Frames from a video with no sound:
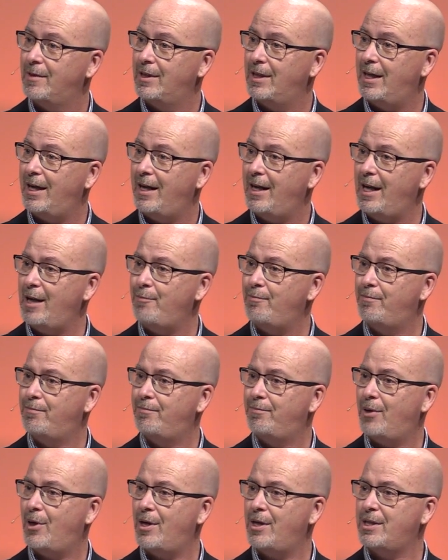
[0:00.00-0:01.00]
I
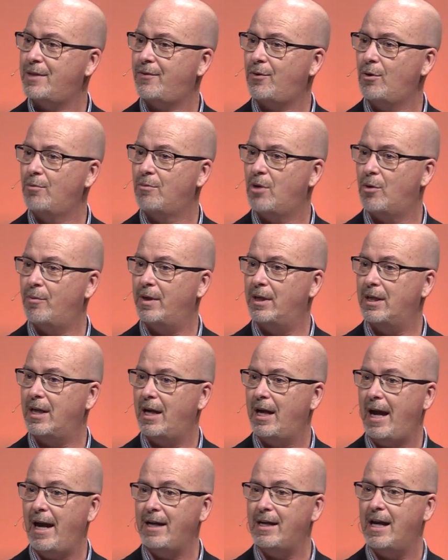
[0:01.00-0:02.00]
paused for a moment.
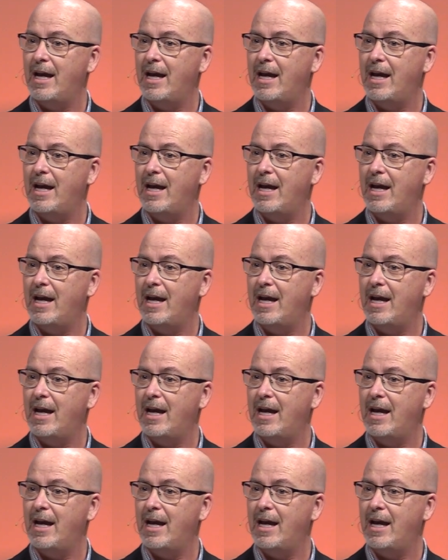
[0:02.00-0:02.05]
And